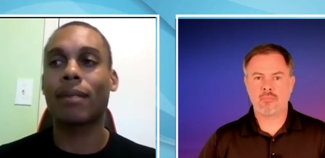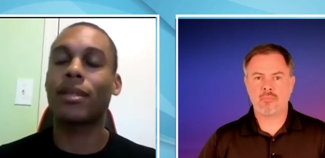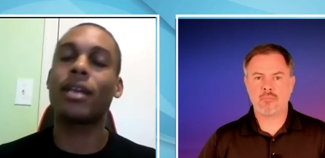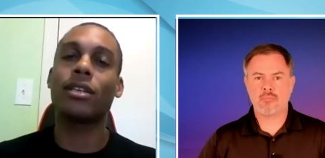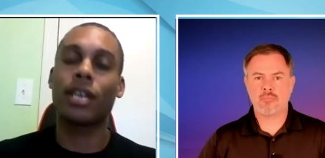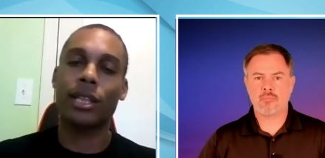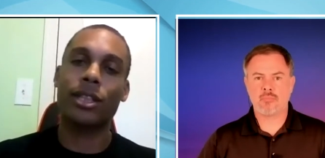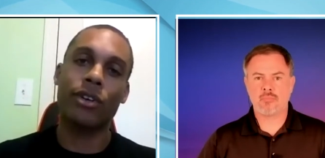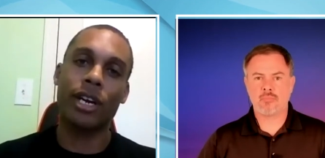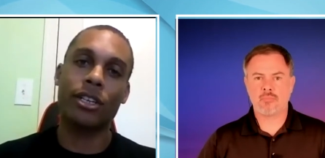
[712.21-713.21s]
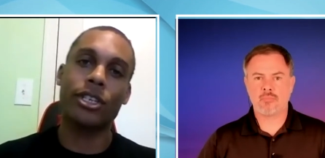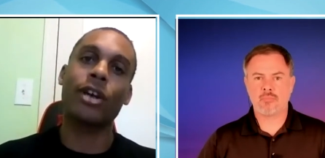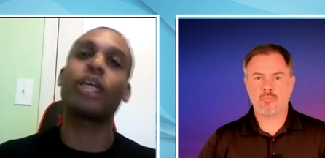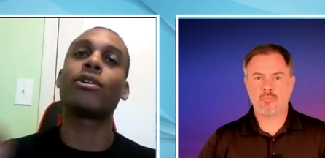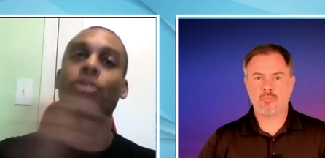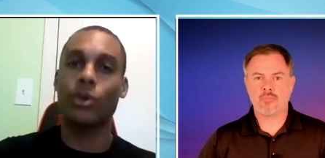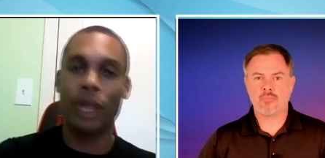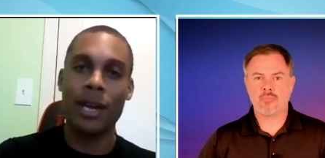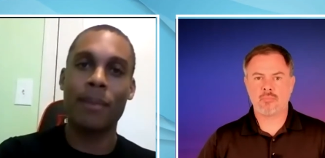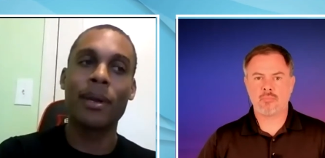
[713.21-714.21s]
Speaker 1: thing. You get the credit attorney, you sue
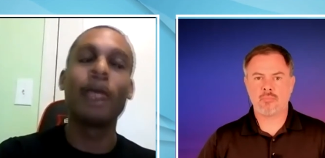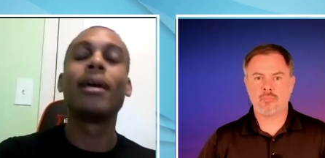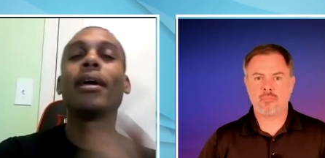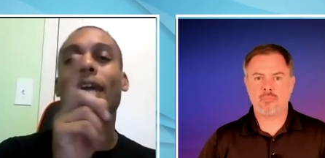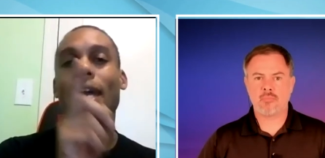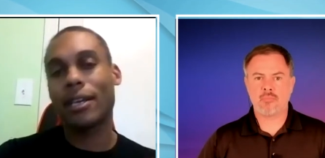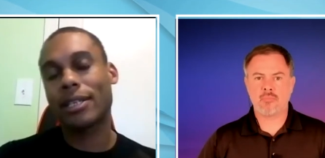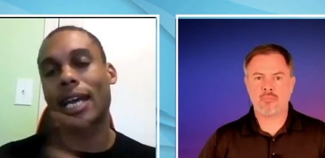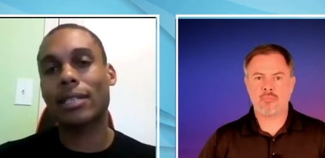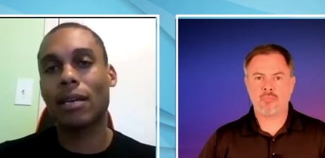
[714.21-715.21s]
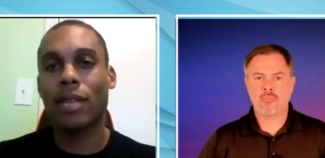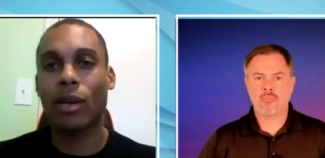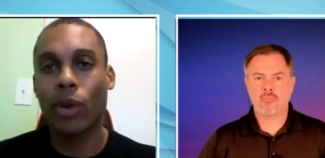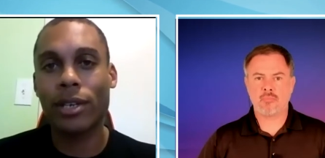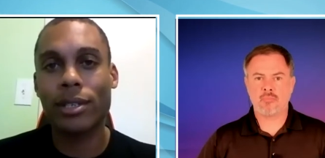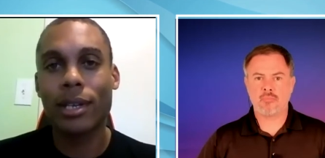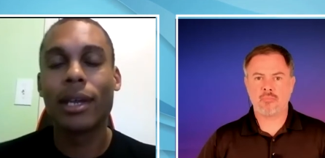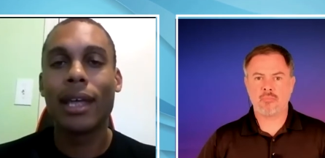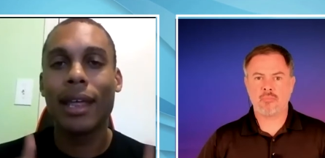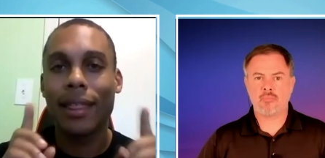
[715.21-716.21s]
them, and the exact same thing works.
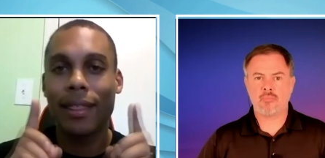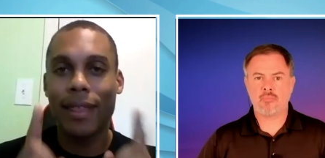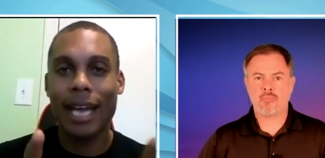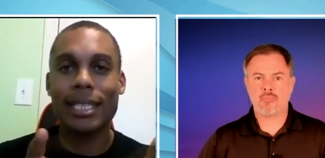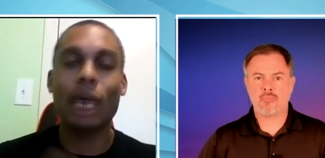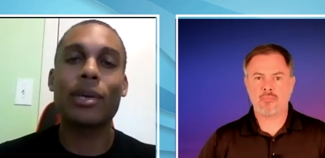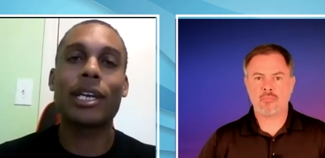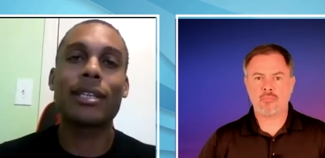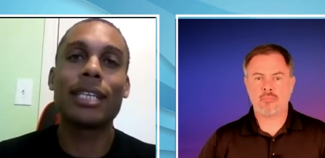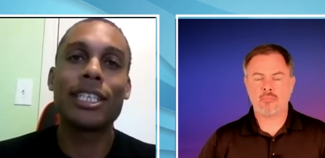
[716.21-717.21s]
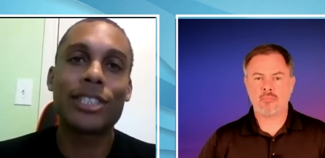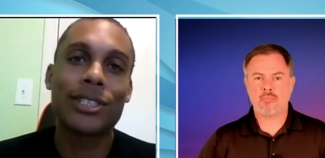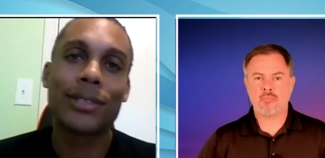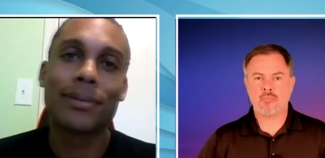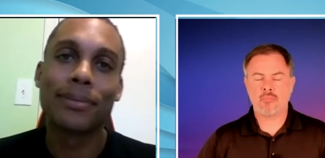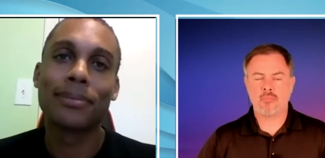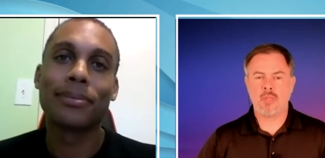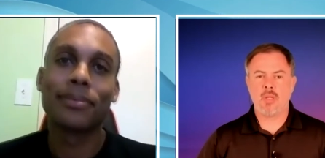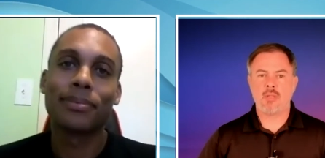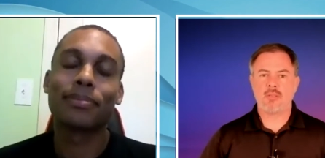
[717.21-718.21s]
That's how we get deletions.
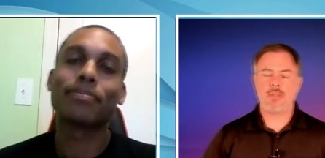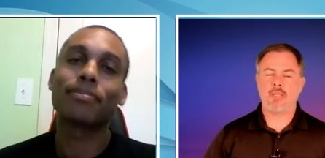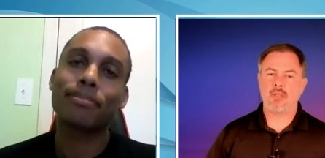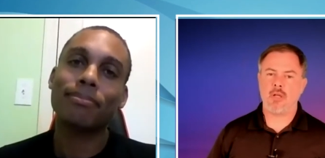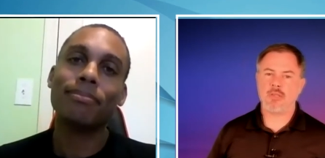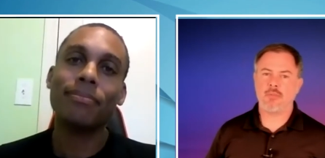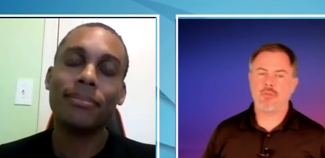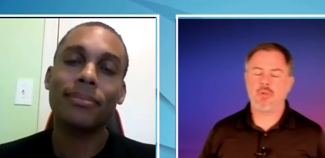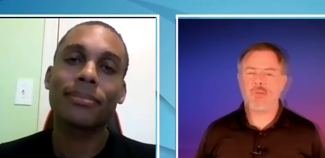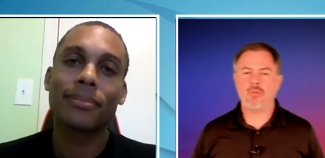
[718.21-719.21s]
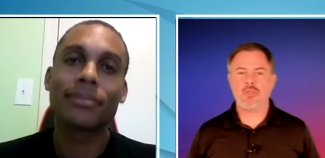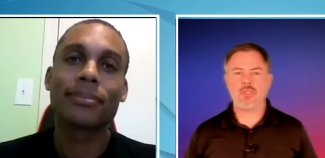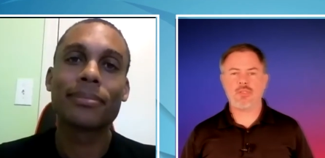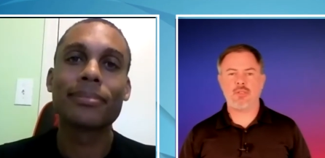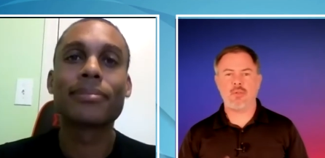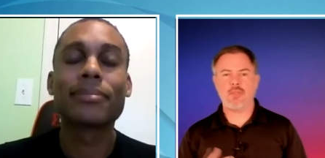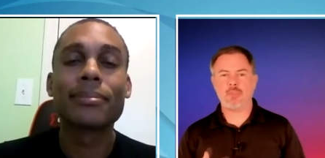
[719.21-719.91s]
Speaker 2: So that's awesome. So just, you know, this